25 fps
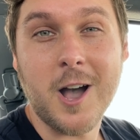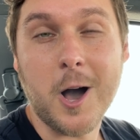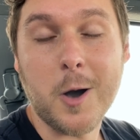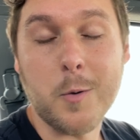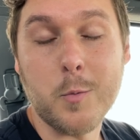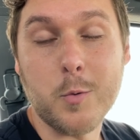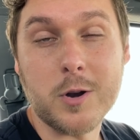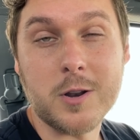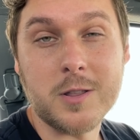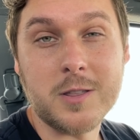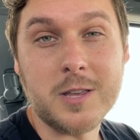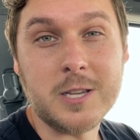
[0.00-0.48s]
on
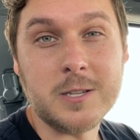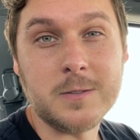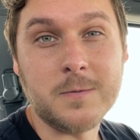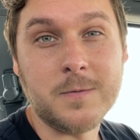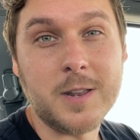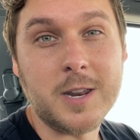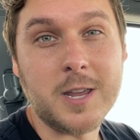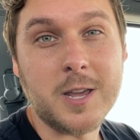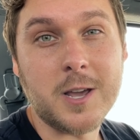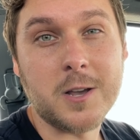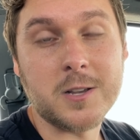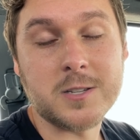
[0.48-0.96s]
one of these
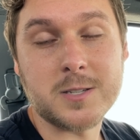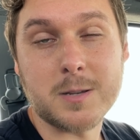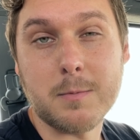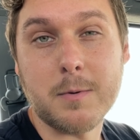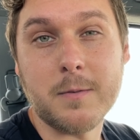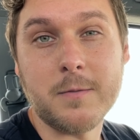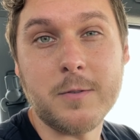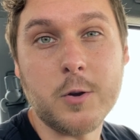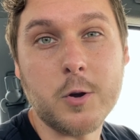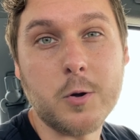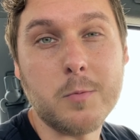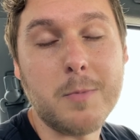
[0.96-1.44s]
videos. Some
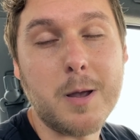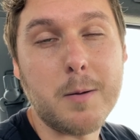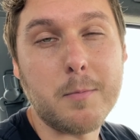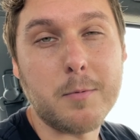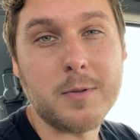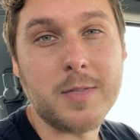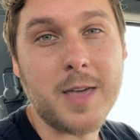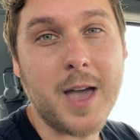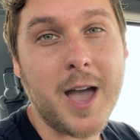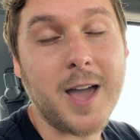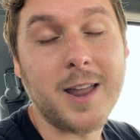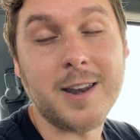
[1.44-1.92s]
of you
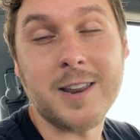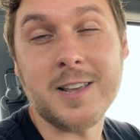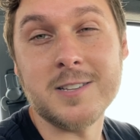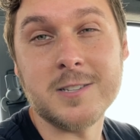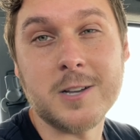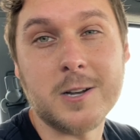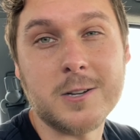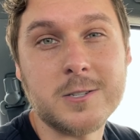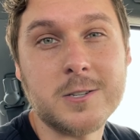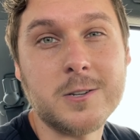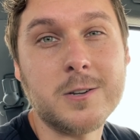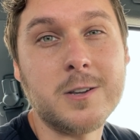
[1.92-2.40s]
remember that. He's
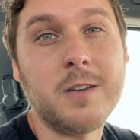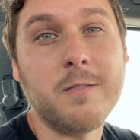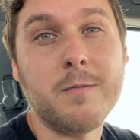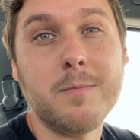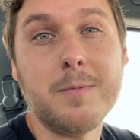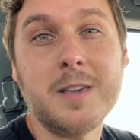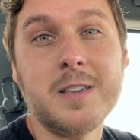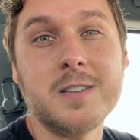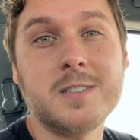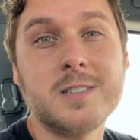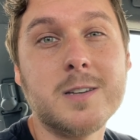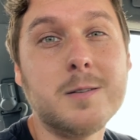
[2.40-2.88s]
also given
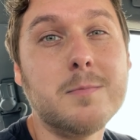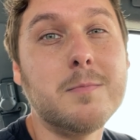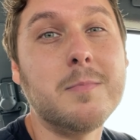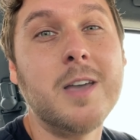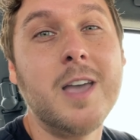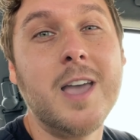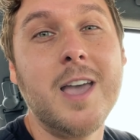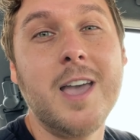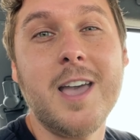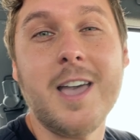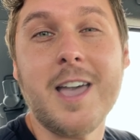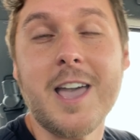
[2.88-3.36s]
me some
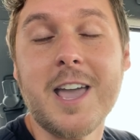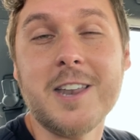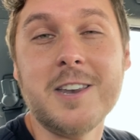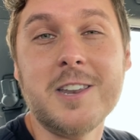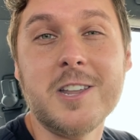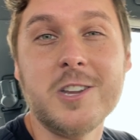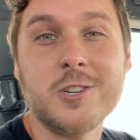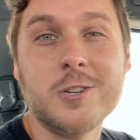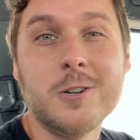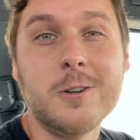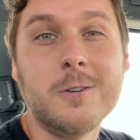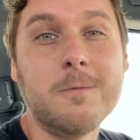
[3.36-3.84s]

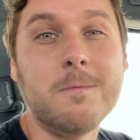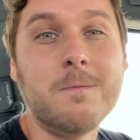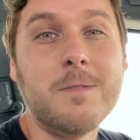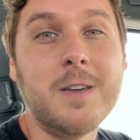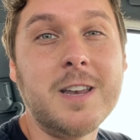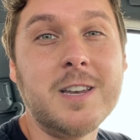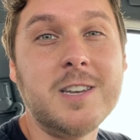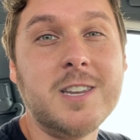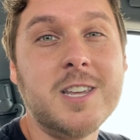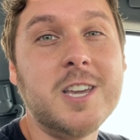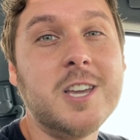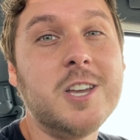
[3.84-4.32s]
additional
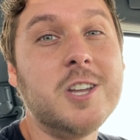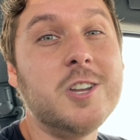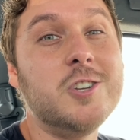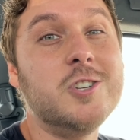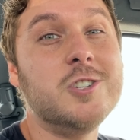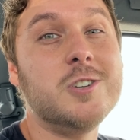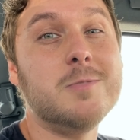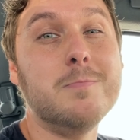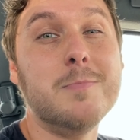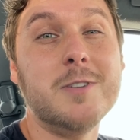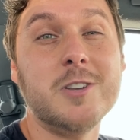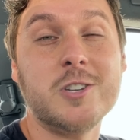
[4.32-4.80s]

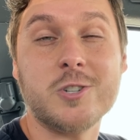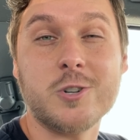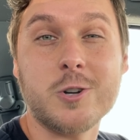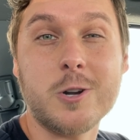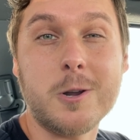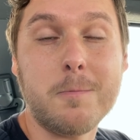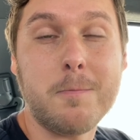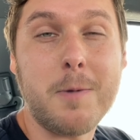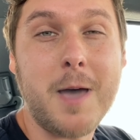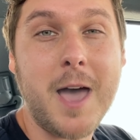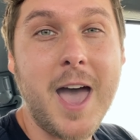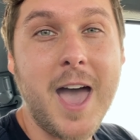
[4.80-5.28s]
vintage
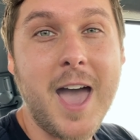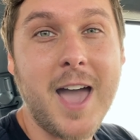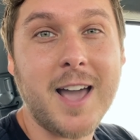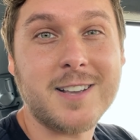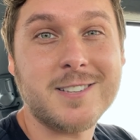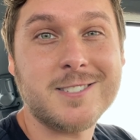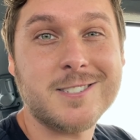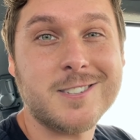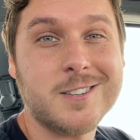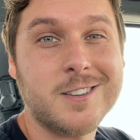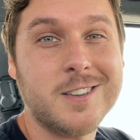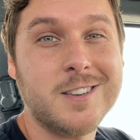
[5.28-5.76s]
mystery
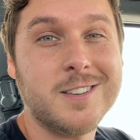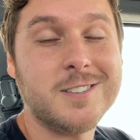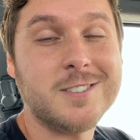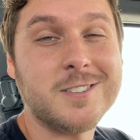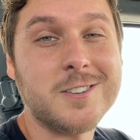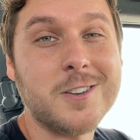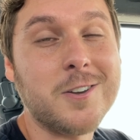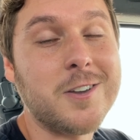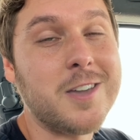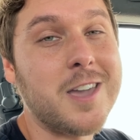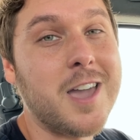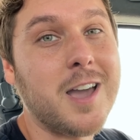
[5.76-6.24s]
packs.
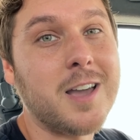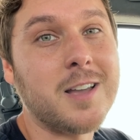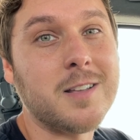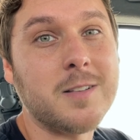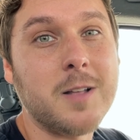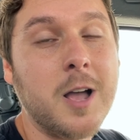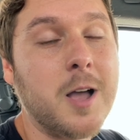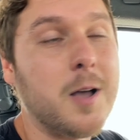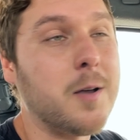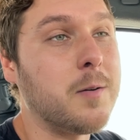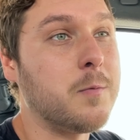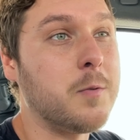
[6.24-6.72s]
So yeah,
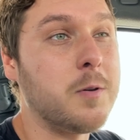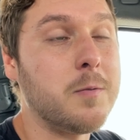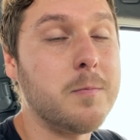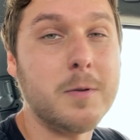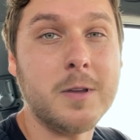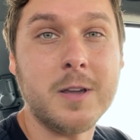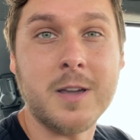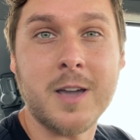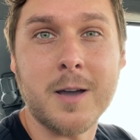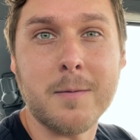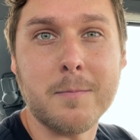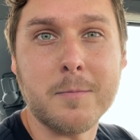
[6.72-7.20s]
uh, we've
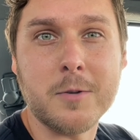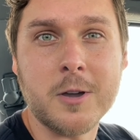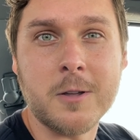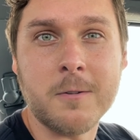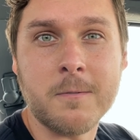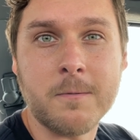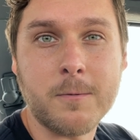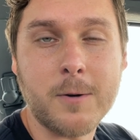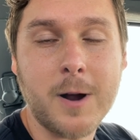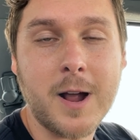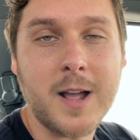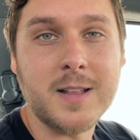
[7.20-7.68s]
become good
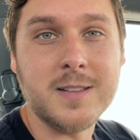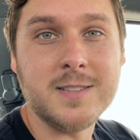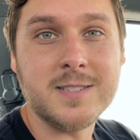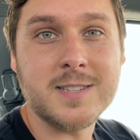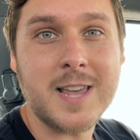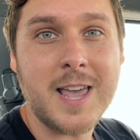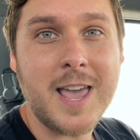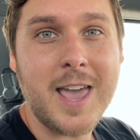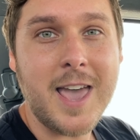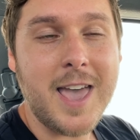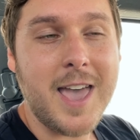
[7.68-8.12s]
friends.